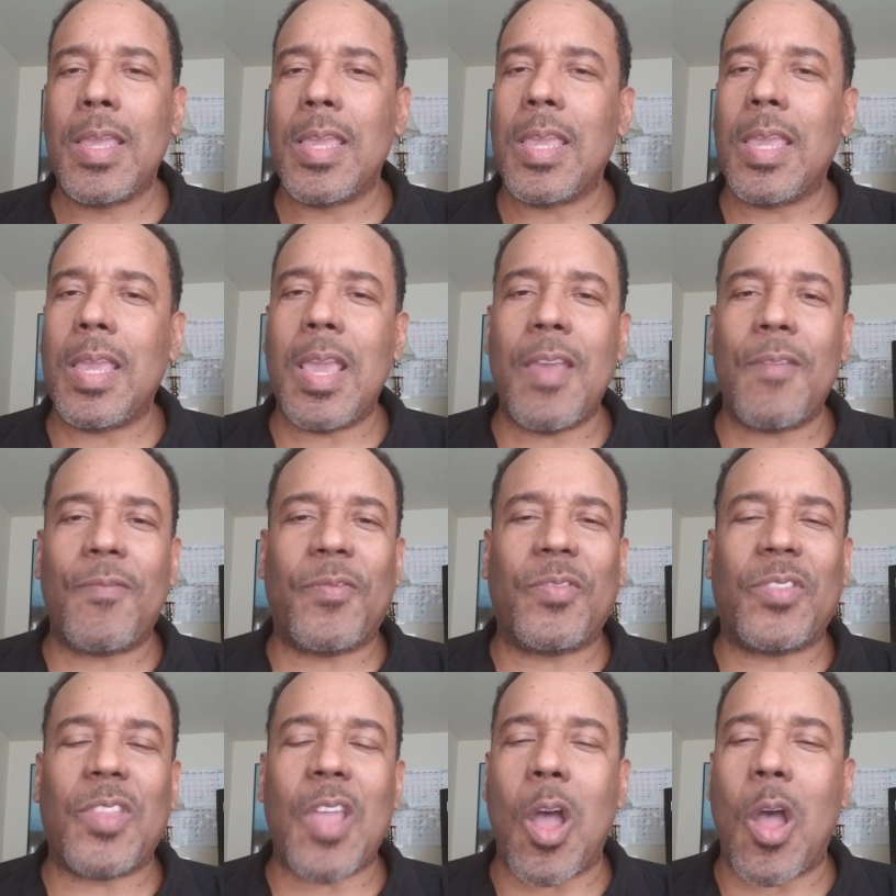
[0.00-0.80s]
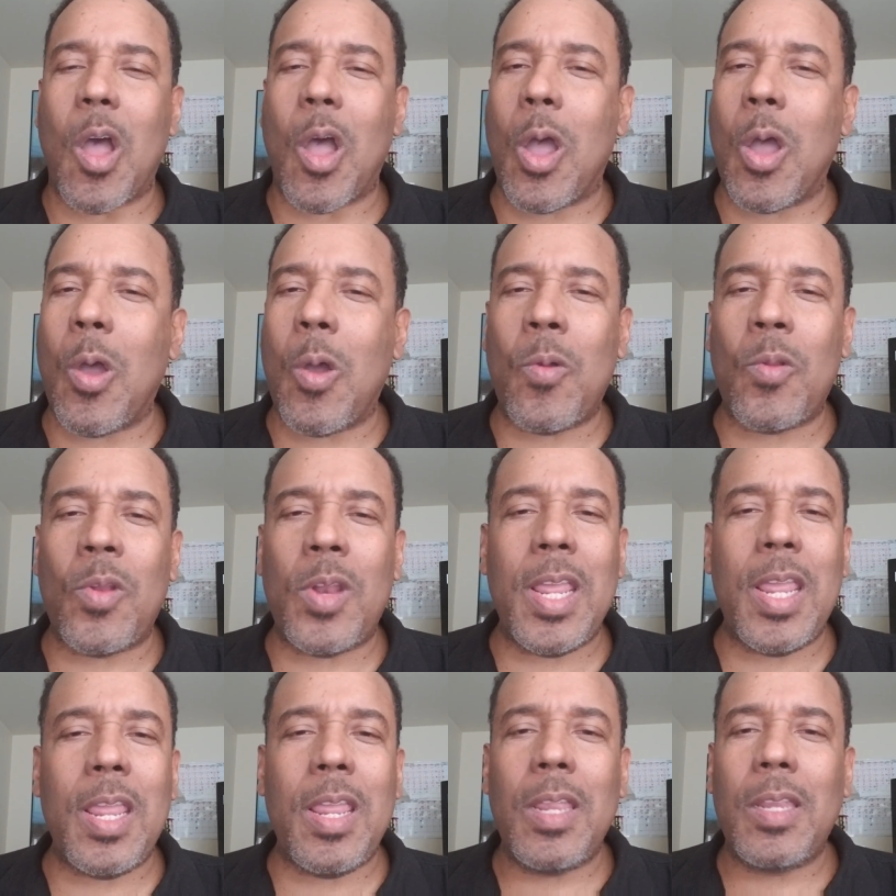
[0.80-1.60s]
If the
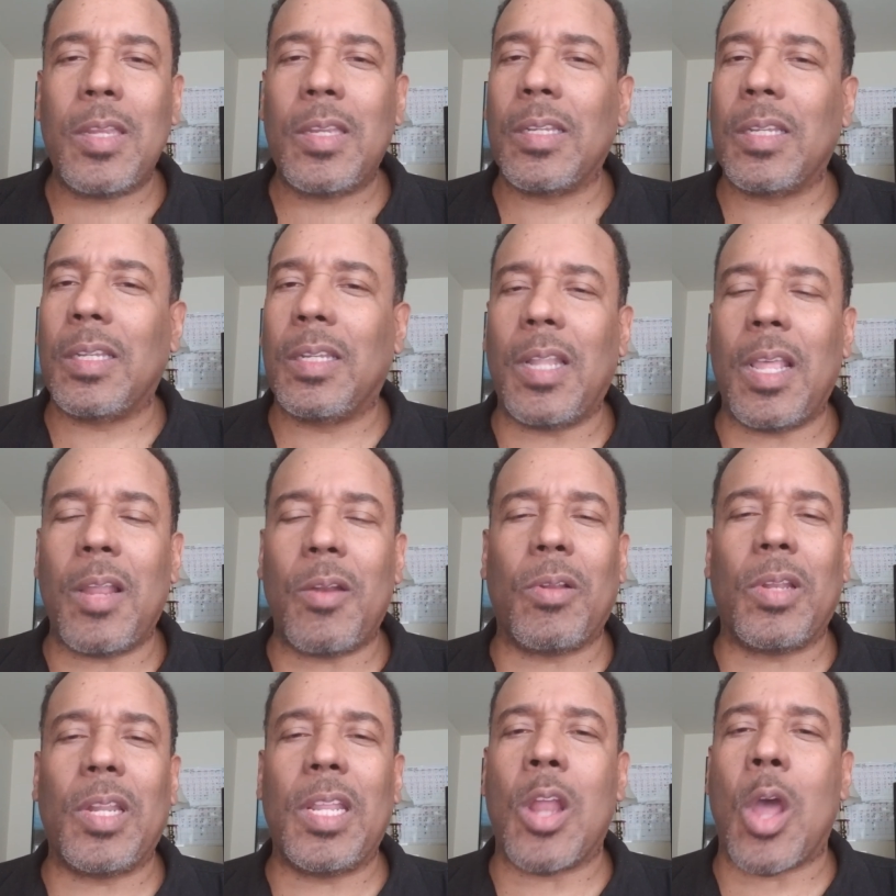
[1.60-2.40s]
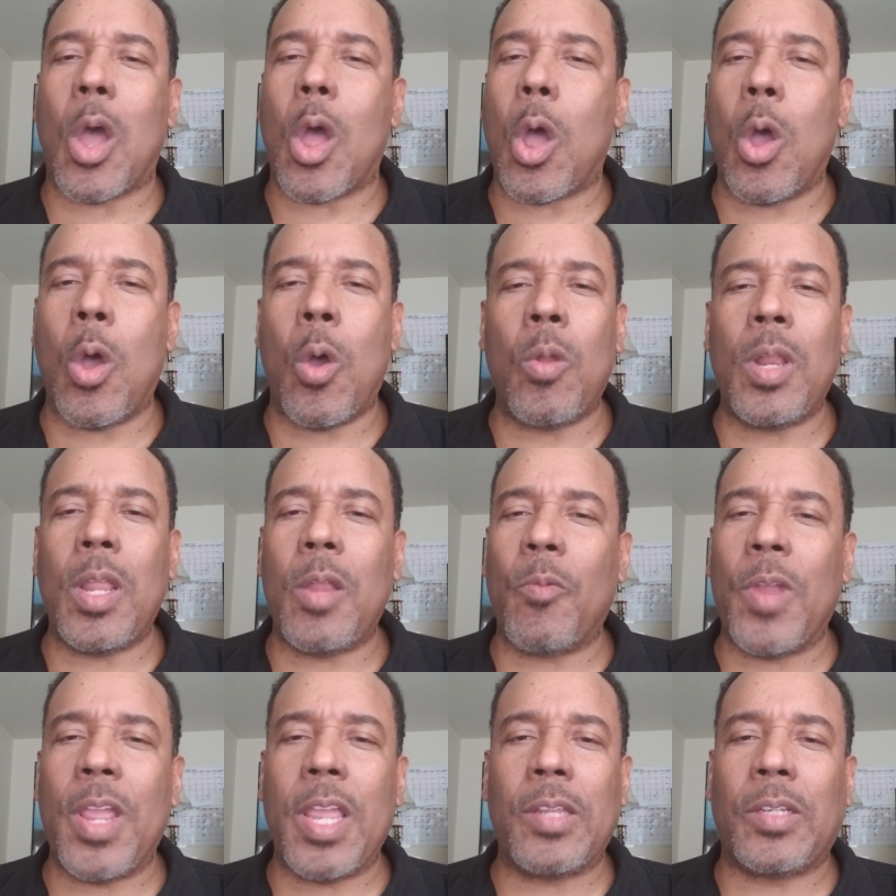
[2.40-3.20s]
only literally the
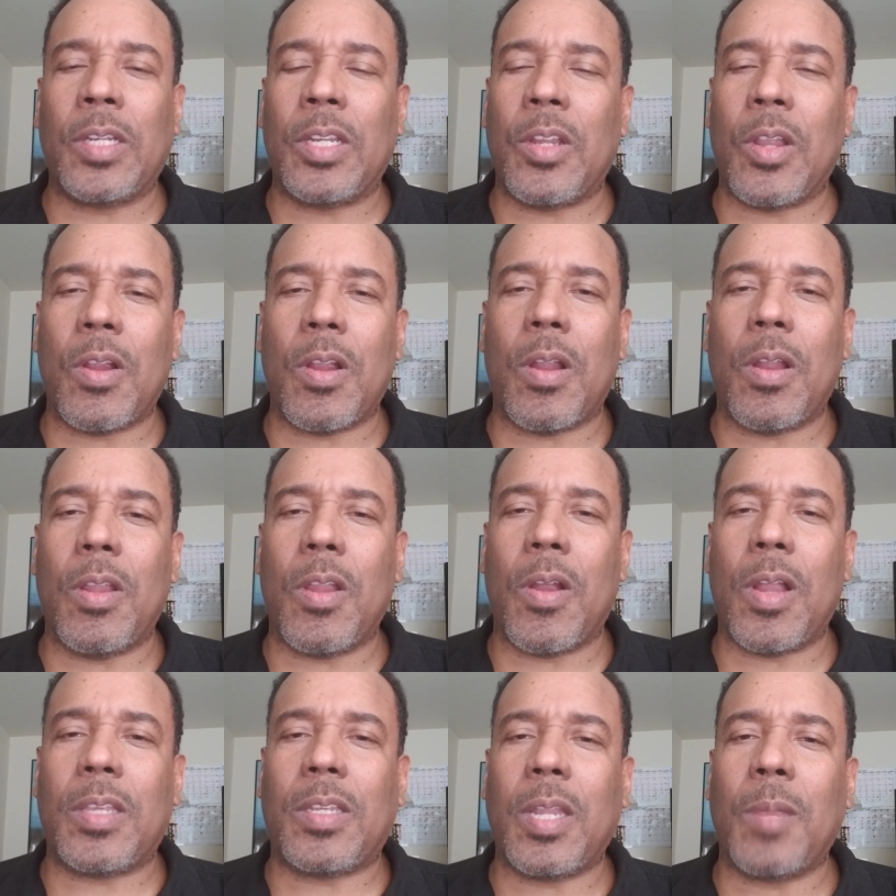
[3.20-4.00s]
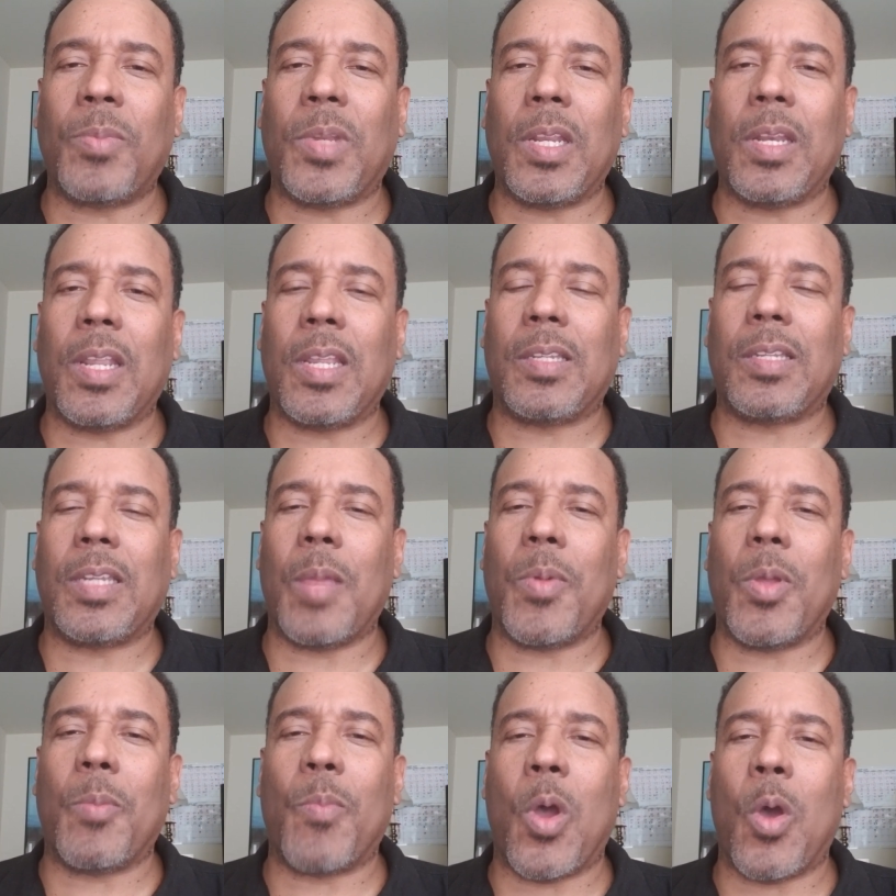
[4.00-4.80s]
only reason you're you're attempting to
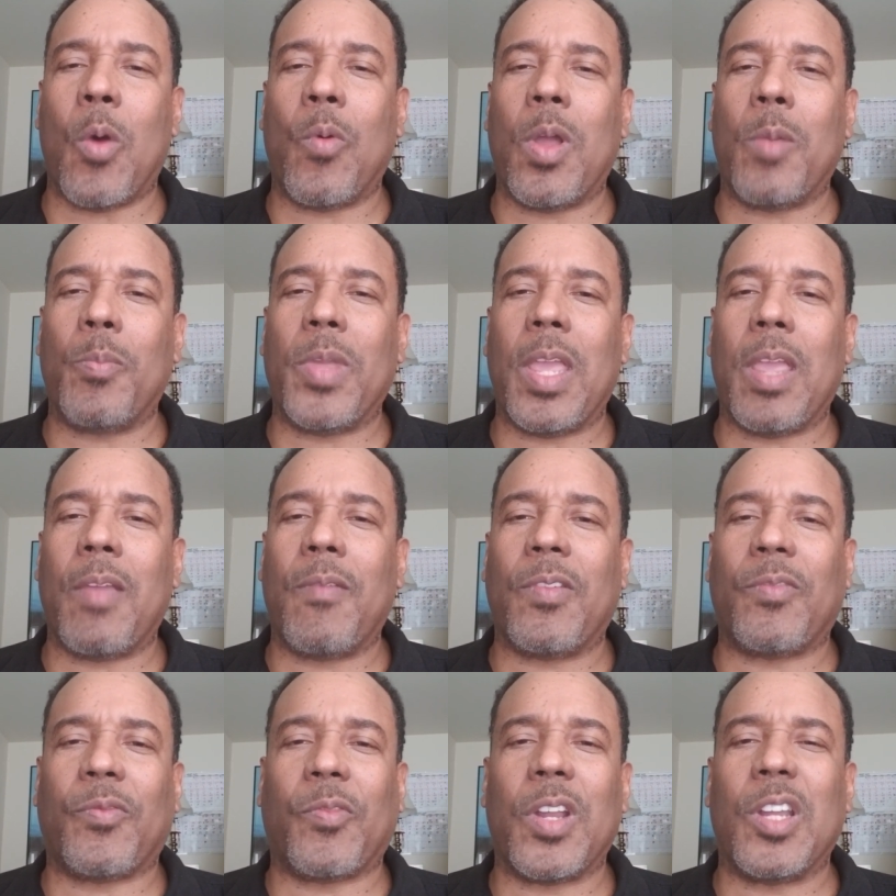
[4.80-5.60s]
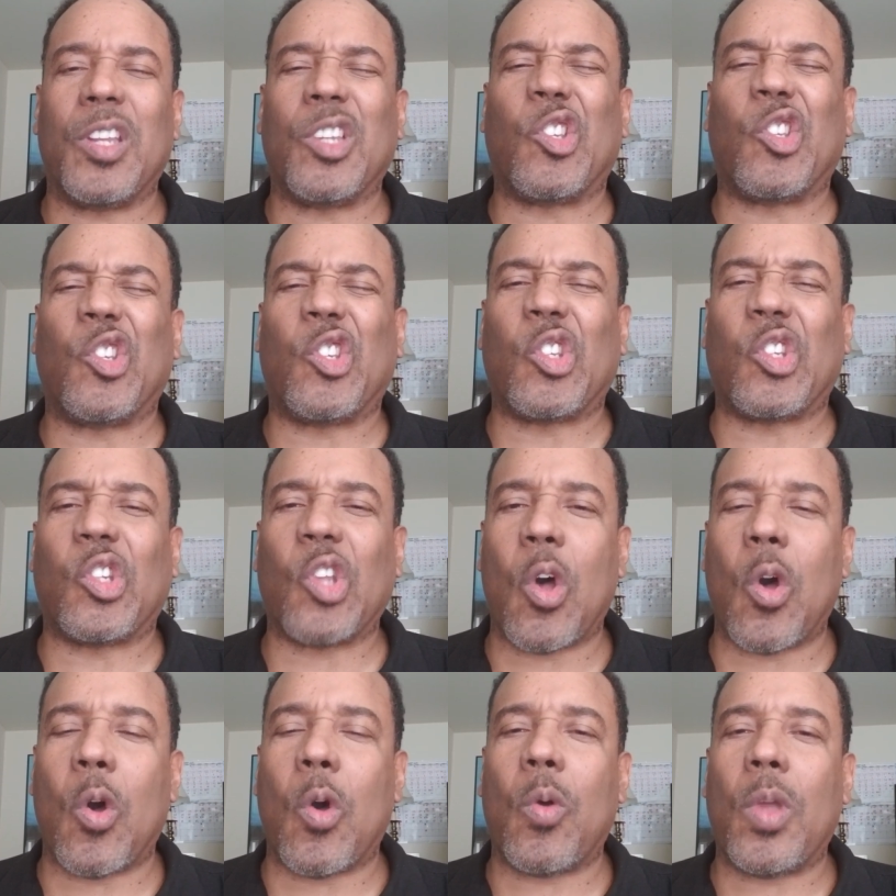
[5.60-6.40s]
exhibit Mode One behavior is for the
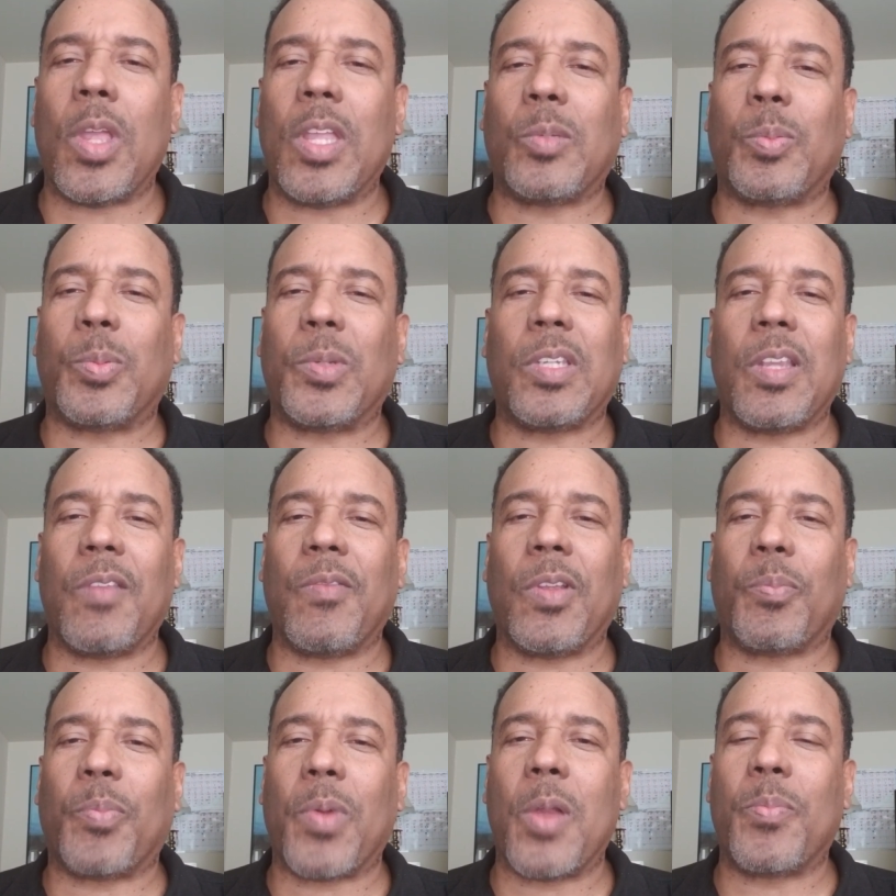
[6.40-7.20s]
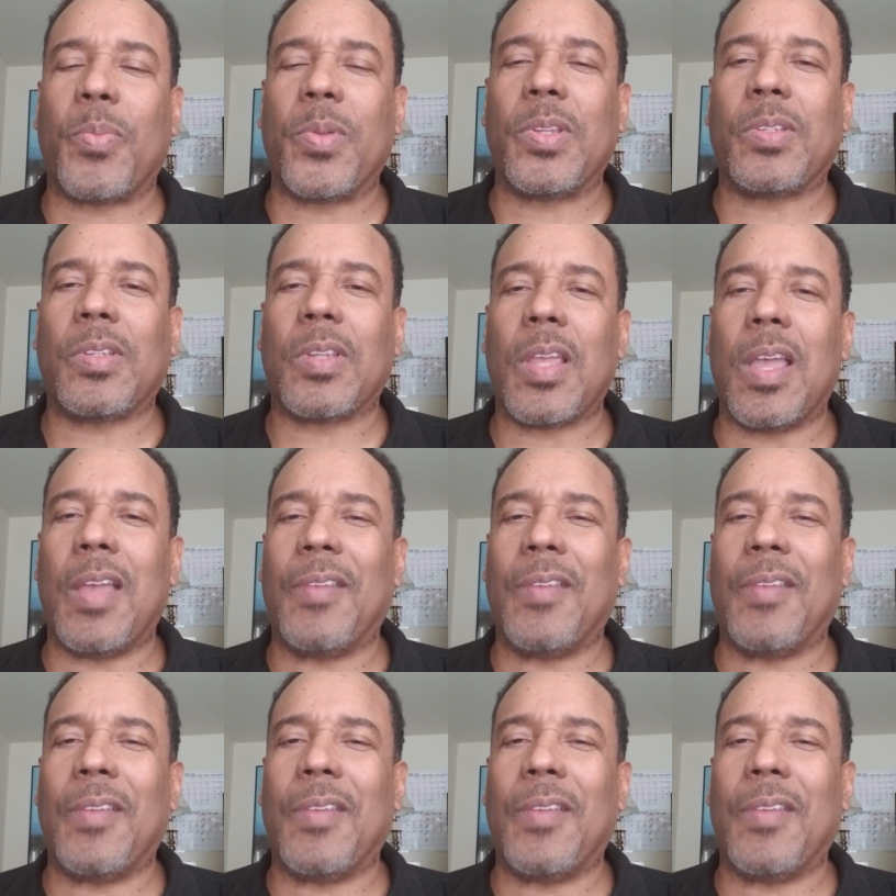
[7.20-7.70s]
sole and specific purpose